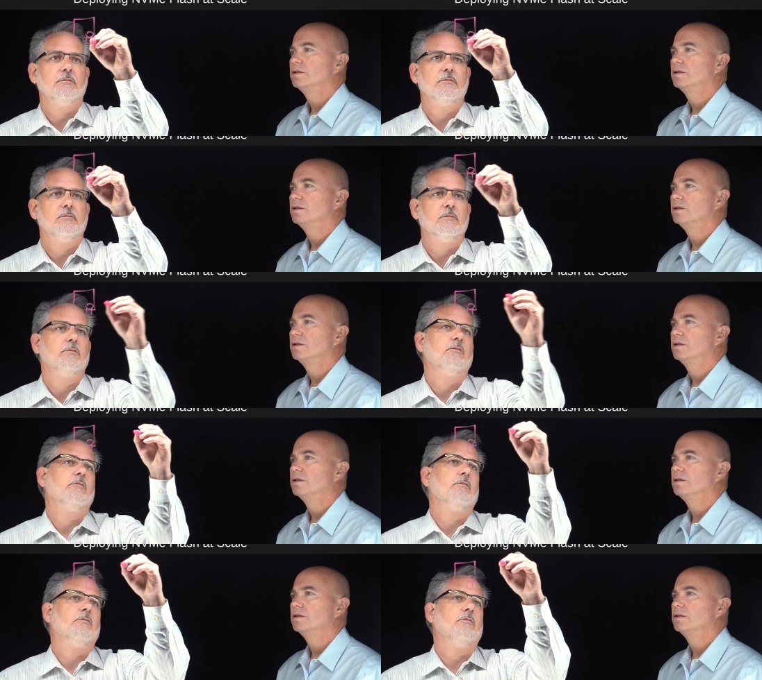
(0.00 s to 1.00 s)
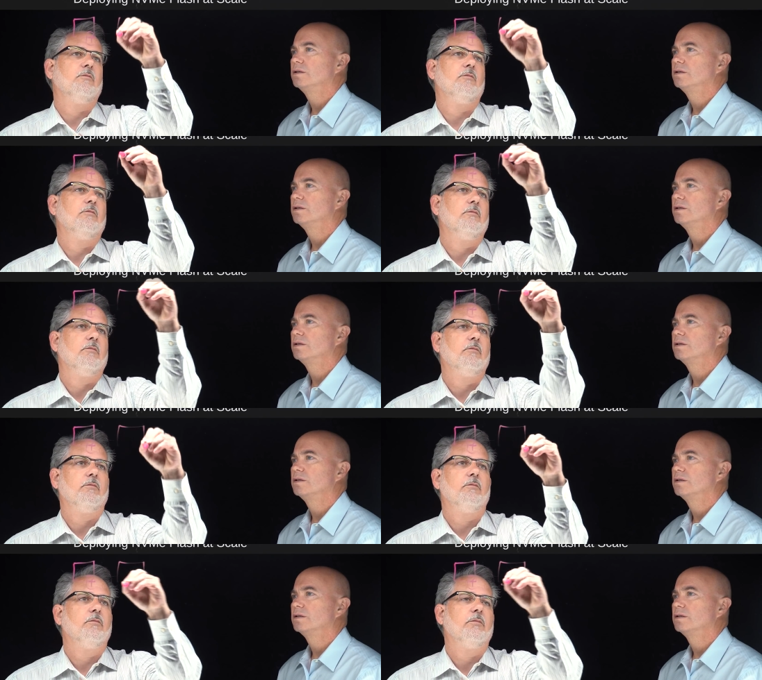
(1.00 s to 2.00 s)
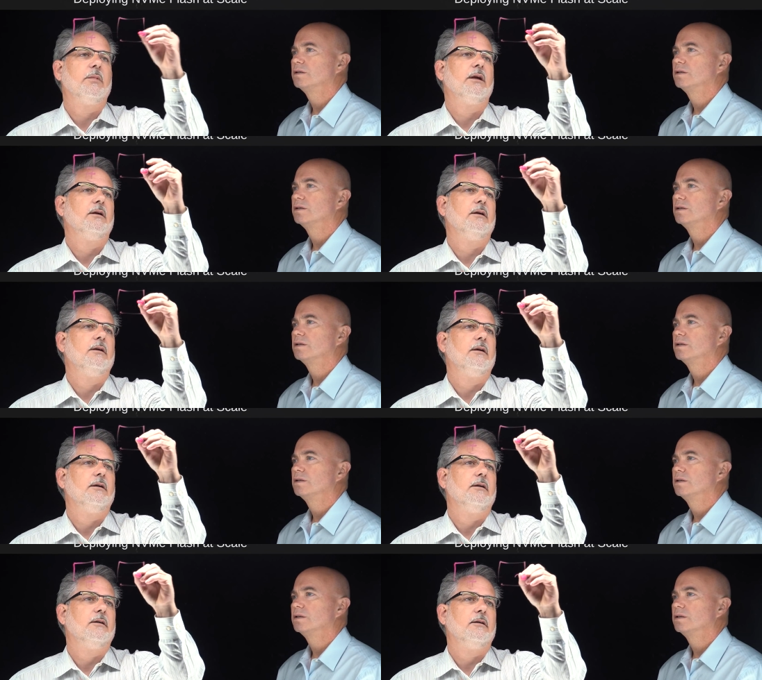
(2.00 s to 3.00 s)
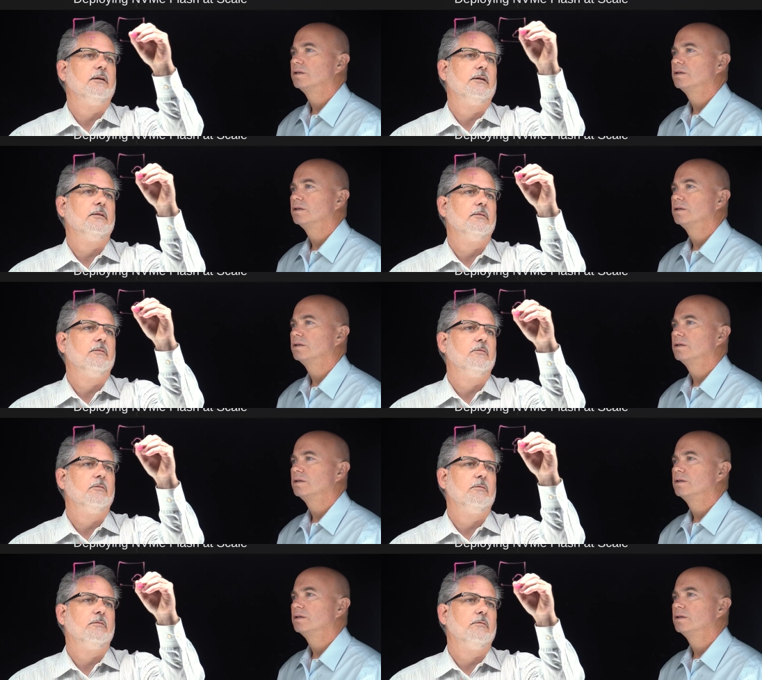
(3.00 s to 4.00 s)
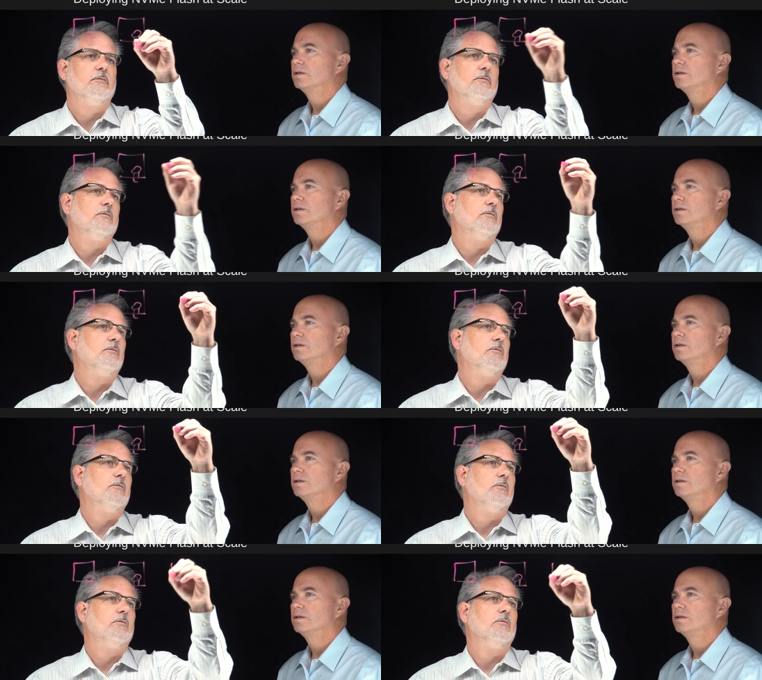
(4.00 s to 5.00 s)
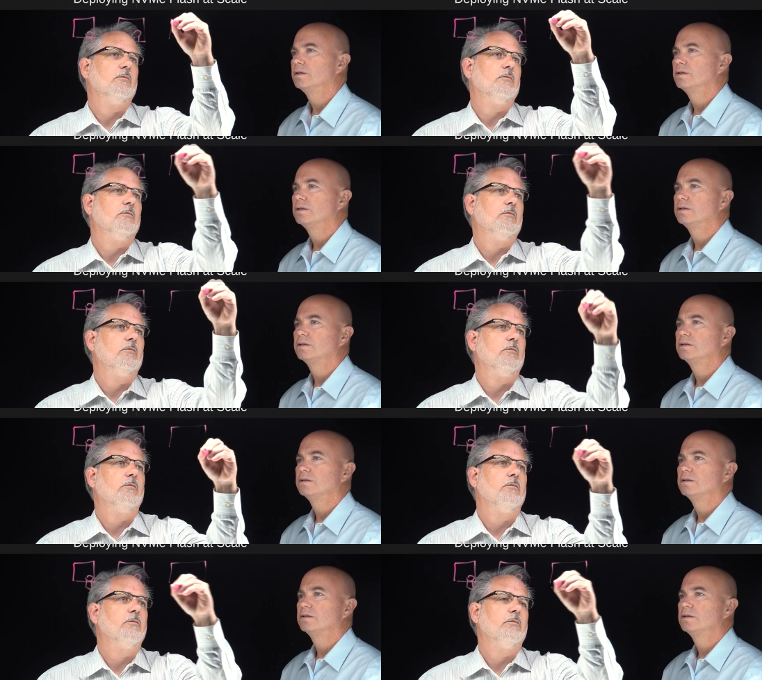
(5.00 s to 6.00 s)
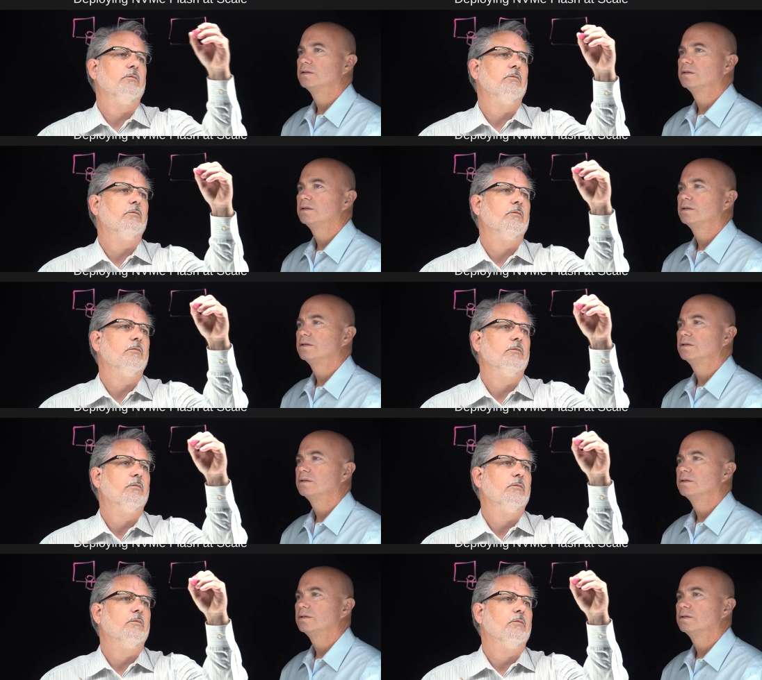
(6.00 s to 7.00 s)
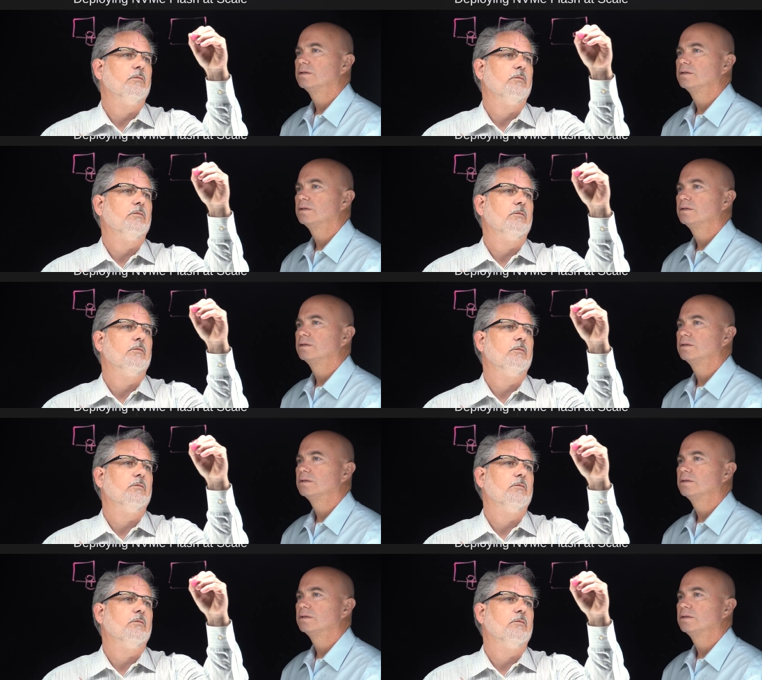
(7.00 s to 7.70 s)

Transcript: (no one is talking)